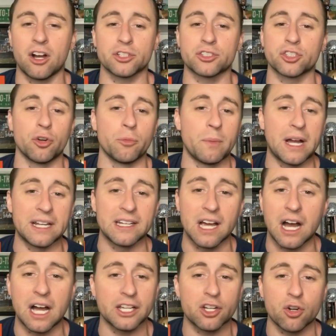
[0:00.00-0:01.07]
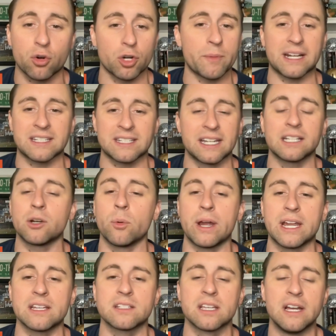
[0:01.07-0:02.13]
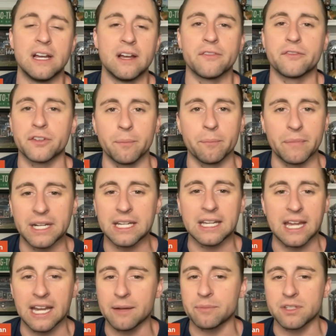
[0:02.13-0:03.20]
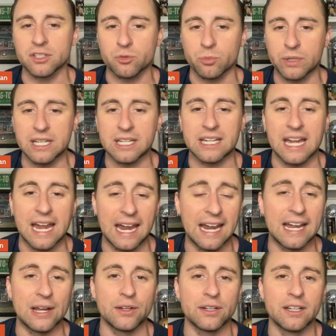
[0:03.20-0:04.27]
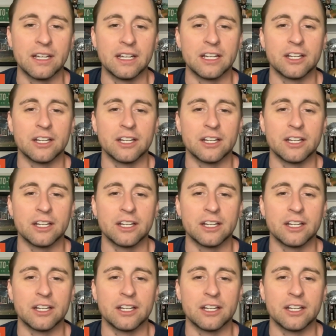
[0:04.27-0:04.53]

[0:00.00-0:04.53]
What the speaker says: Also, my non-quarterback takeaways from minicamp this week, and